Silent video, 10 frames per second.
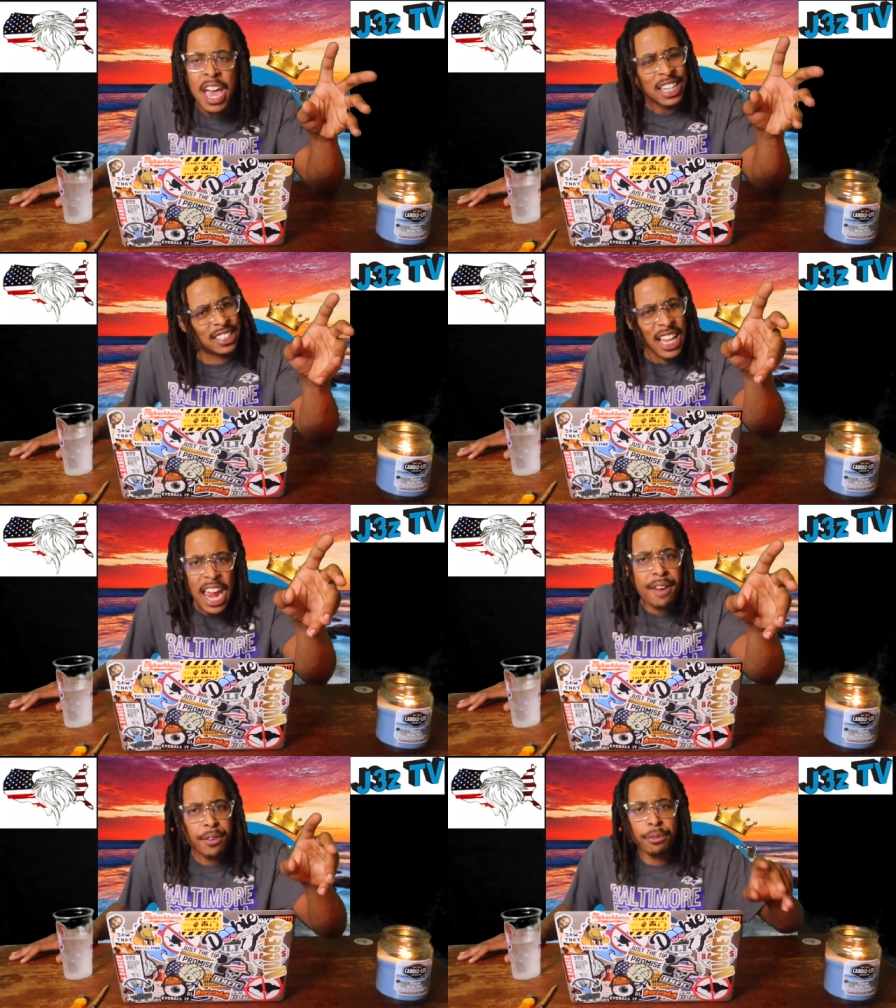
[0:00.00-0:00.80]

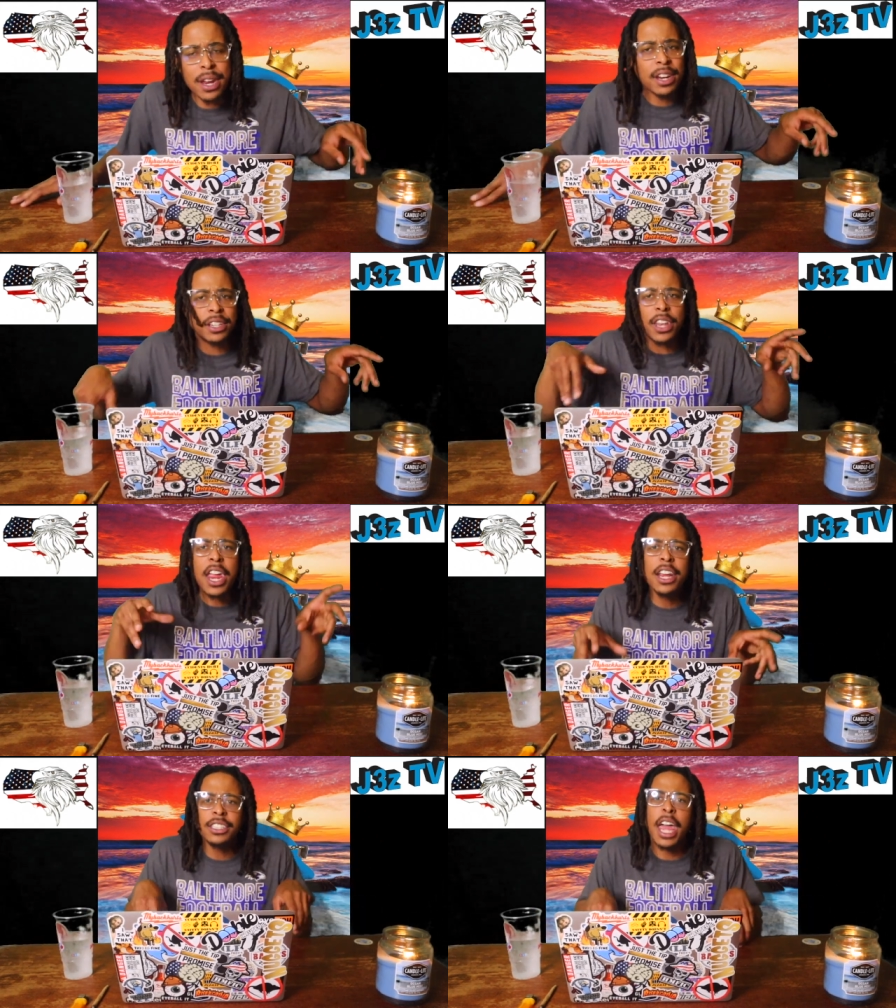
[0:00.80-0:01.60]
Slavery, the
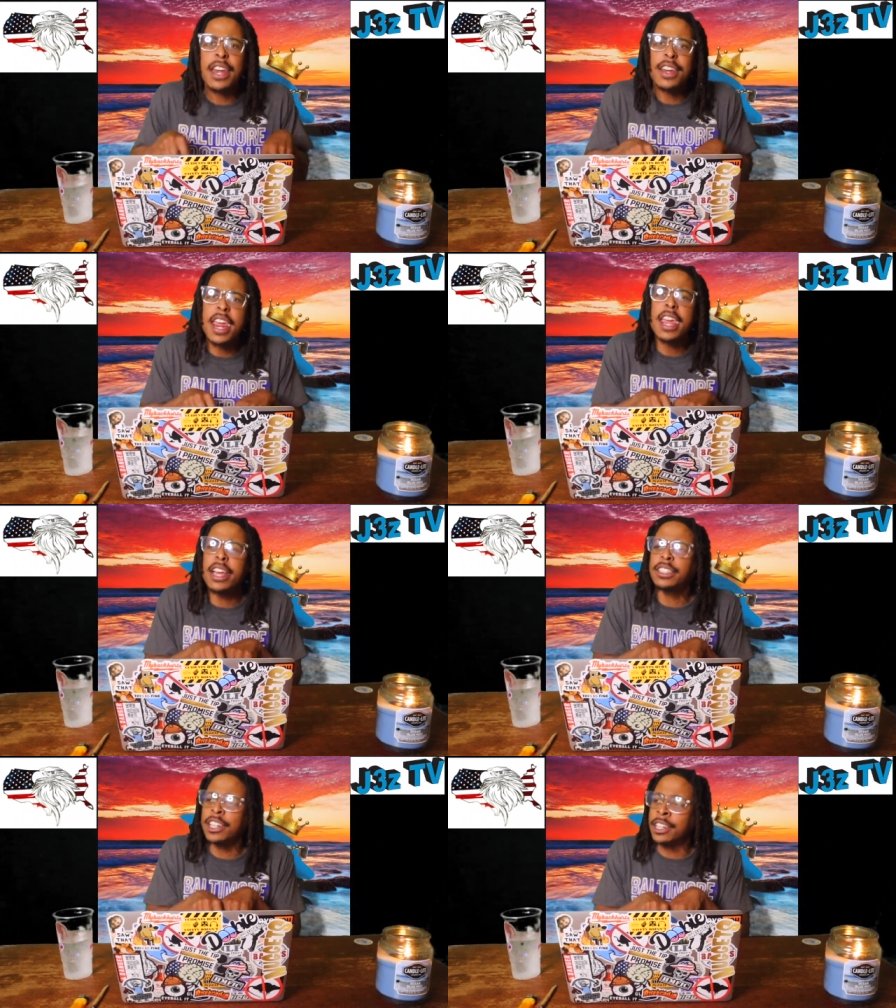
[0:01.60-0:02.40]
things they
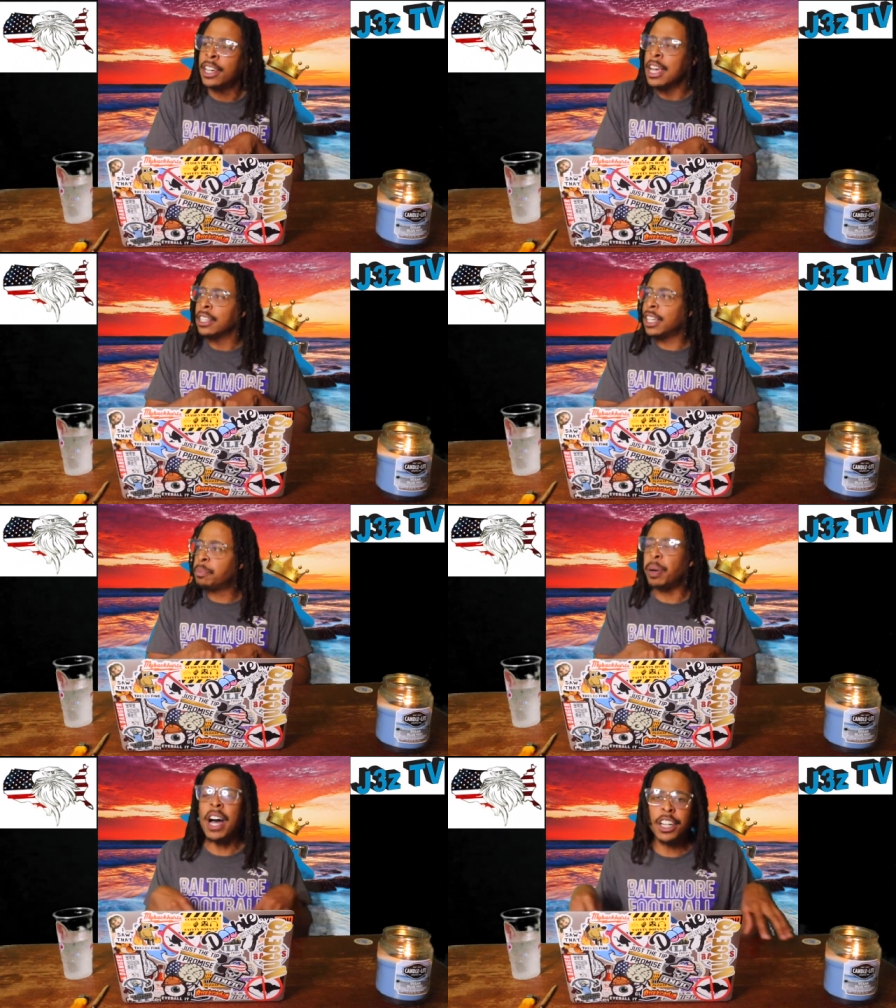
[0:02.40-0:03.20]
did to, to
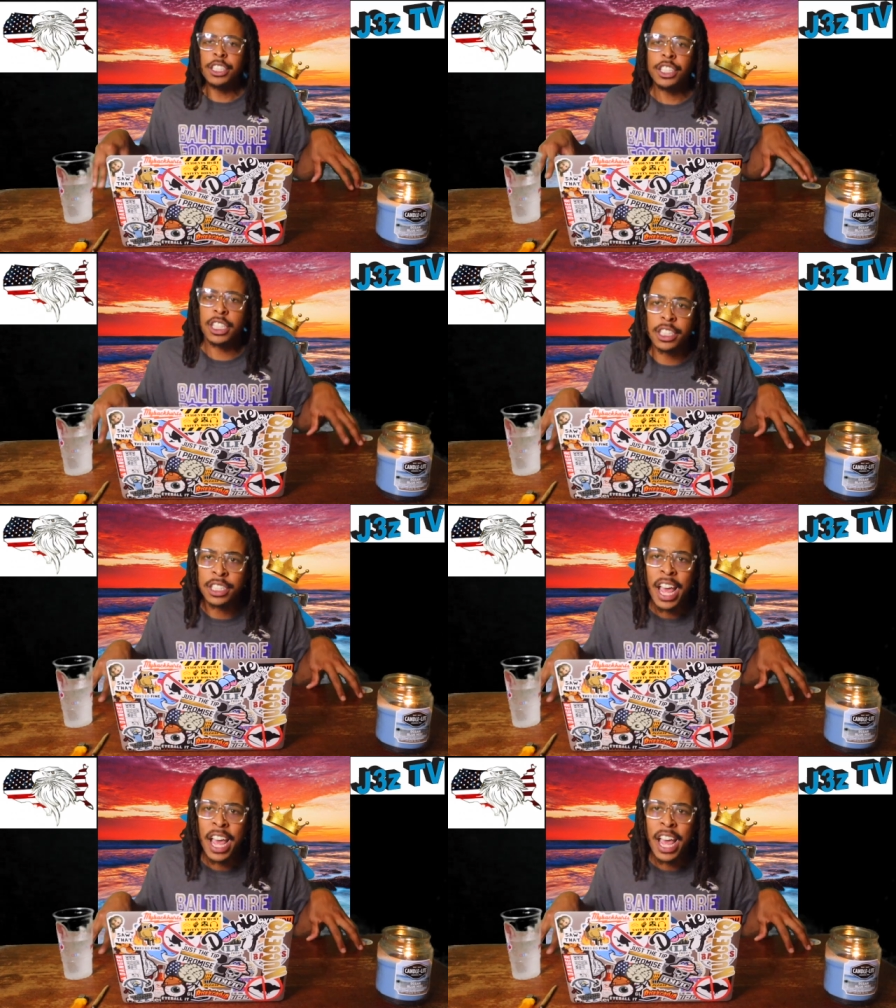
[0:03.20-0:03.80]
punish us